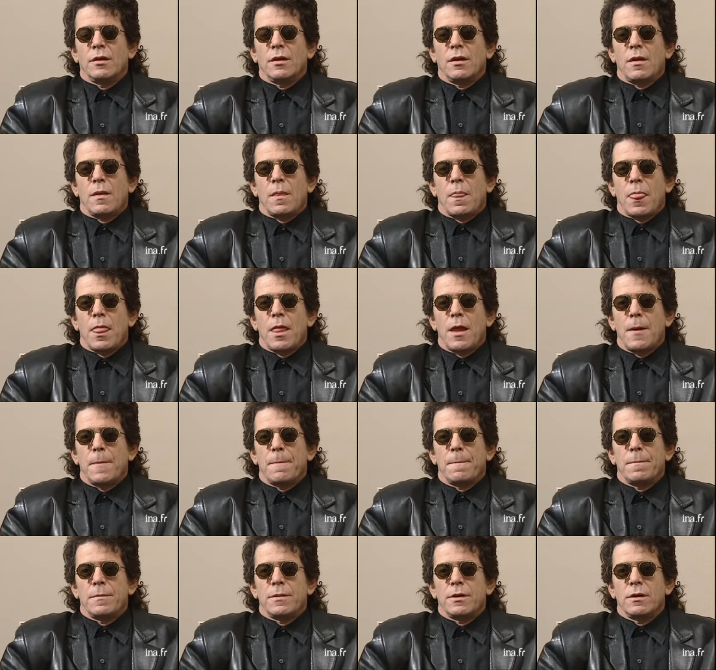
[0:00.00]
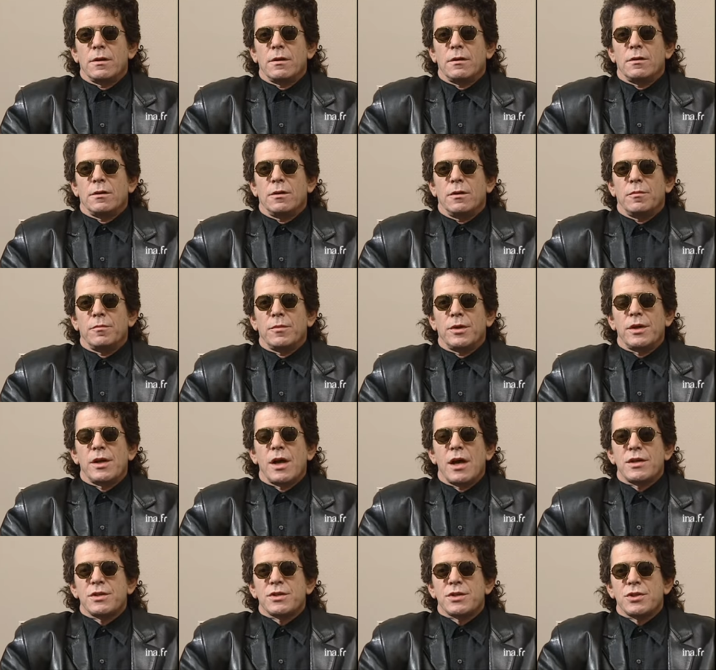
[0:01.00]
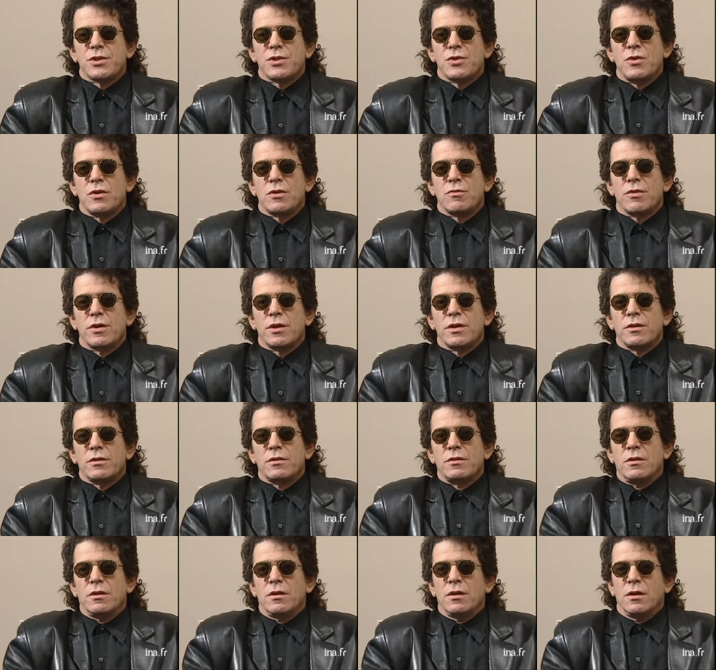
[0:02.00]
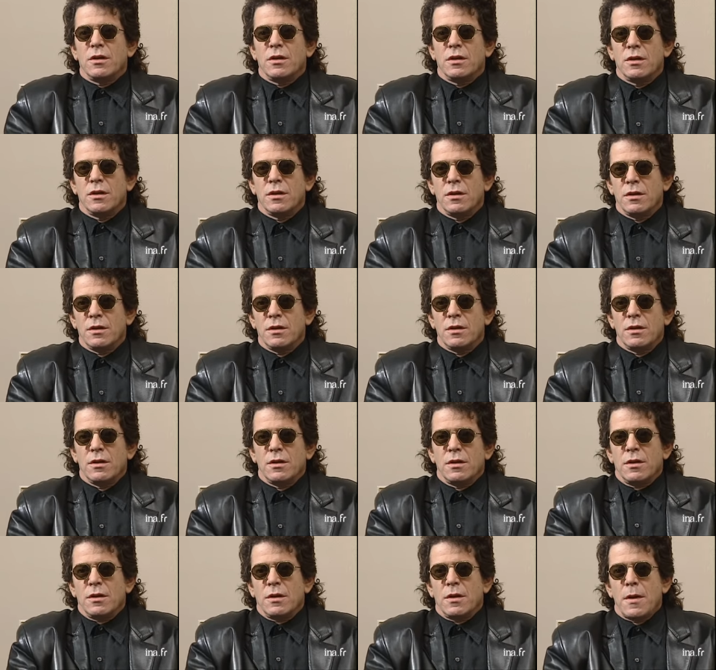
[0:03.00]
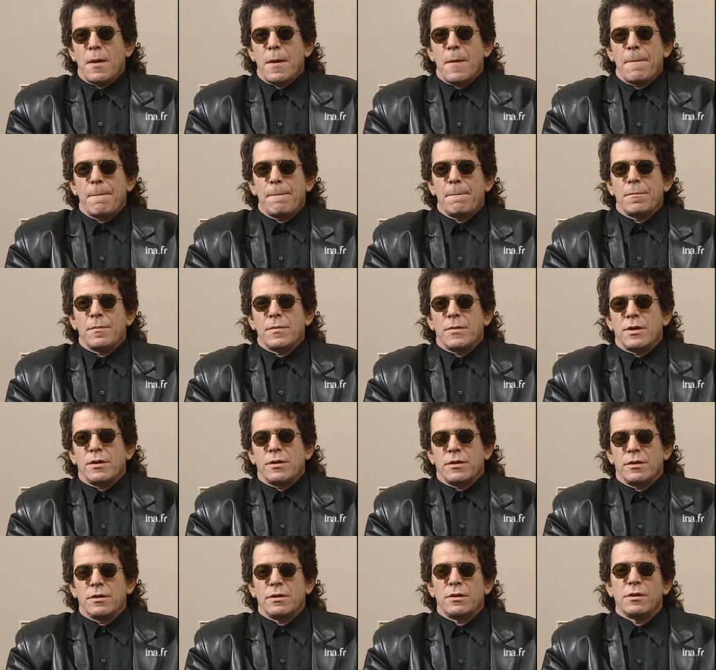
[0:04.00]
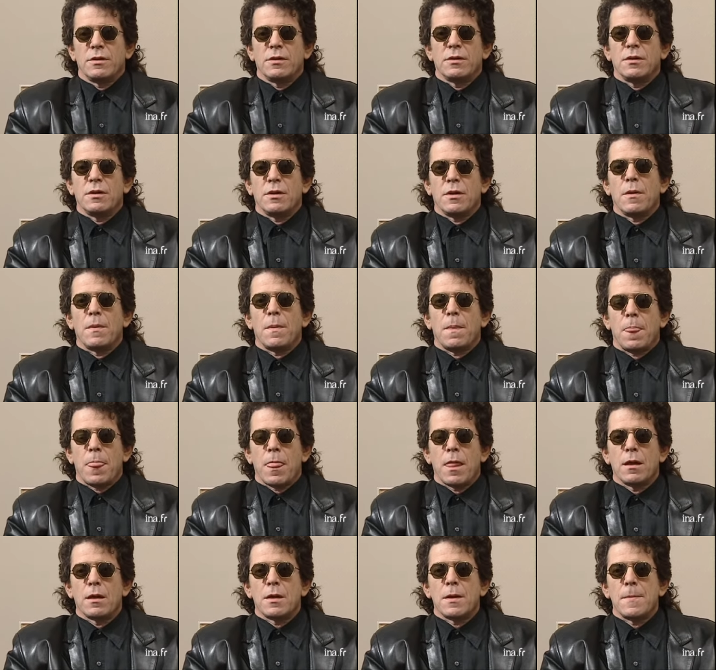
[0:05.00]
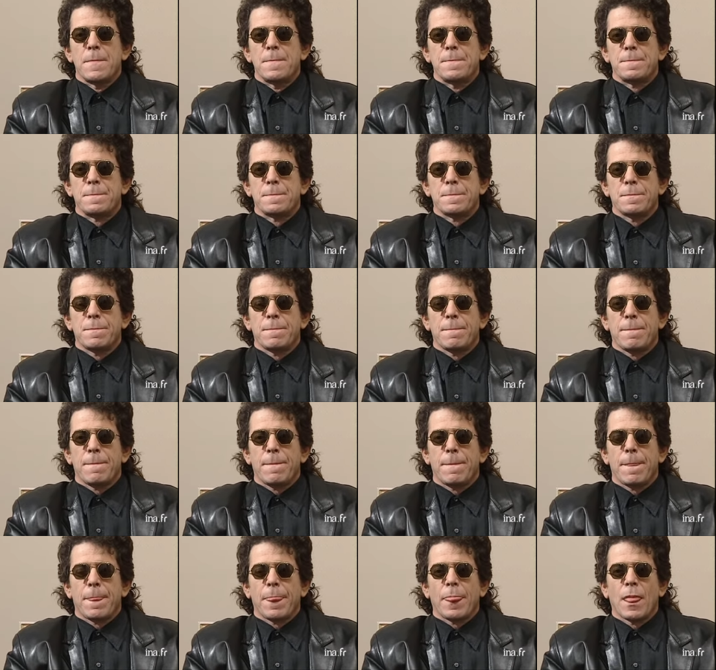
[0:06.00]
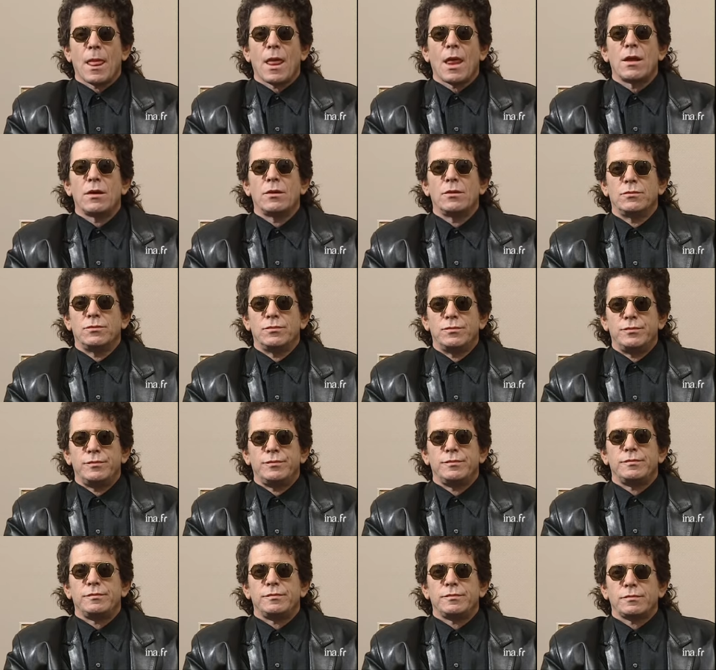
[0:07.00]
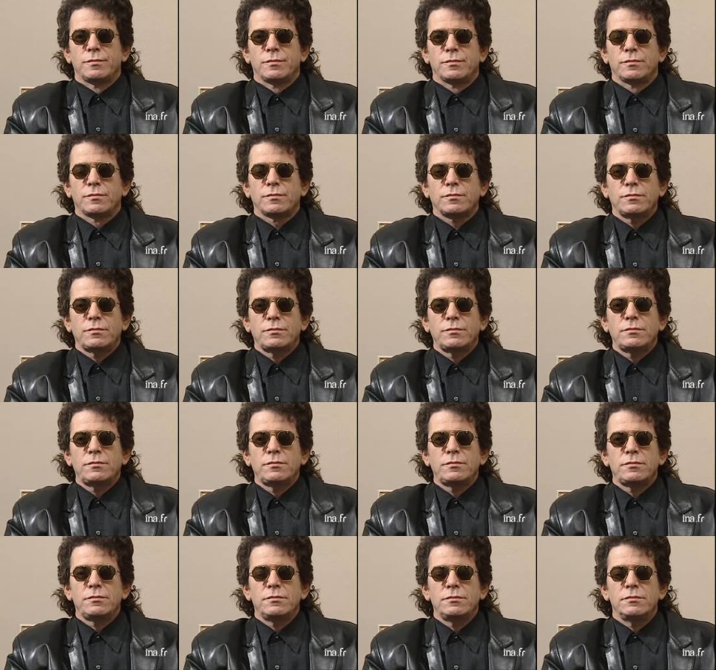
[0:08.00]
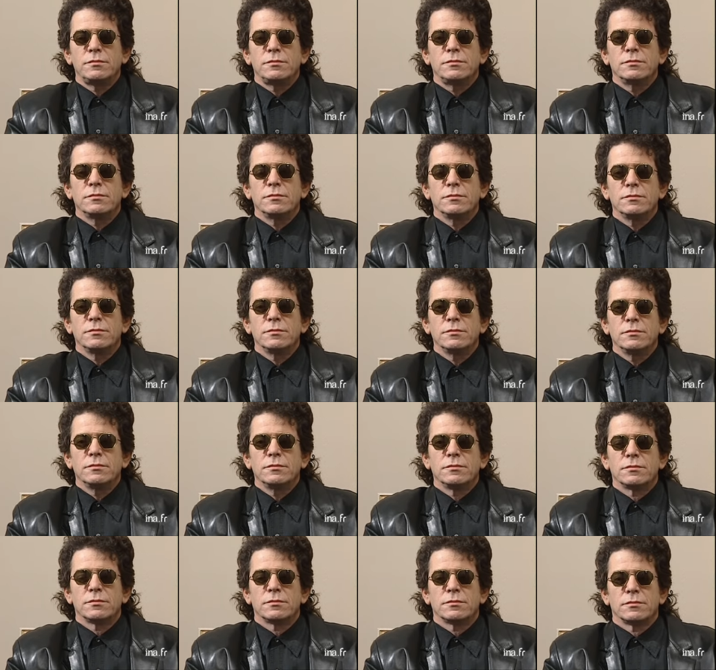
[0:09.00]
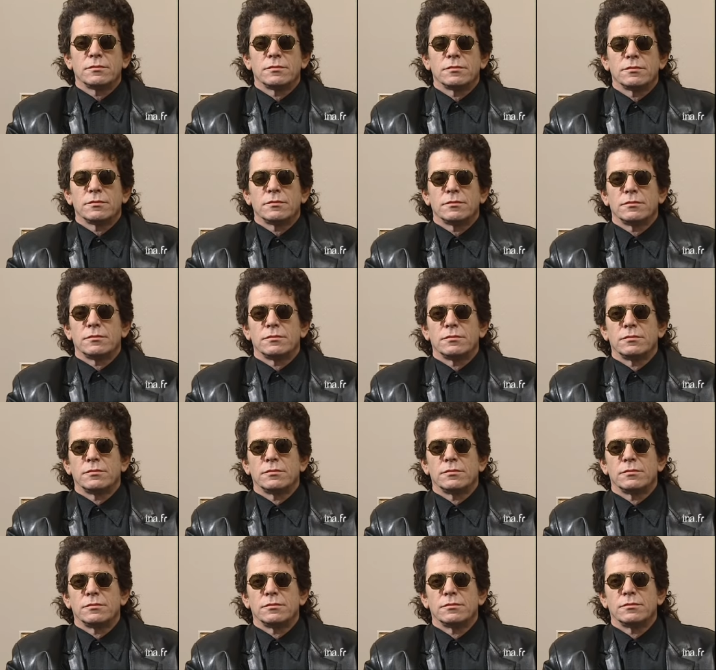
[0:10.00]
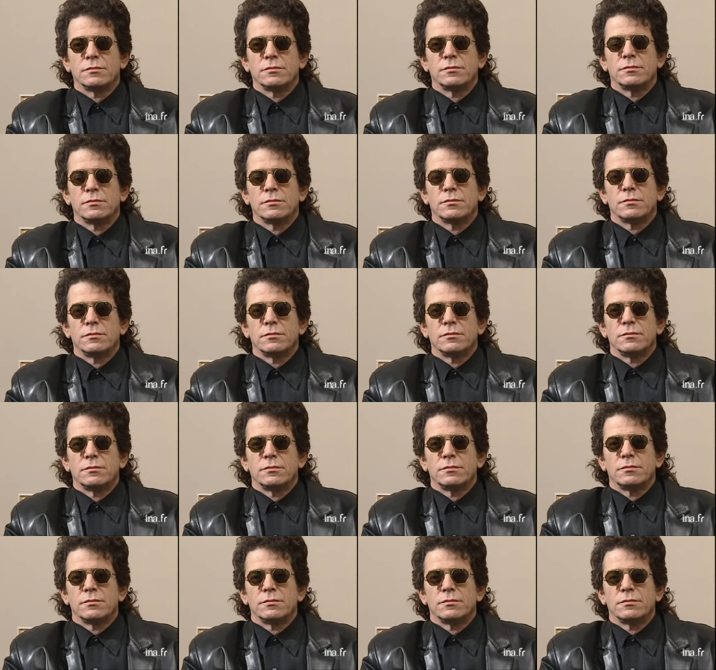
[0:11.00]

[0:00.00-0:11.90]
more uh, Shuman. Yeah, but not as a songwriter. No, yeah, as a songwriter also, yeah. and, and, as a singer, -huh. but as a songwriter. Uh-huh. Uh, do, do, you, um,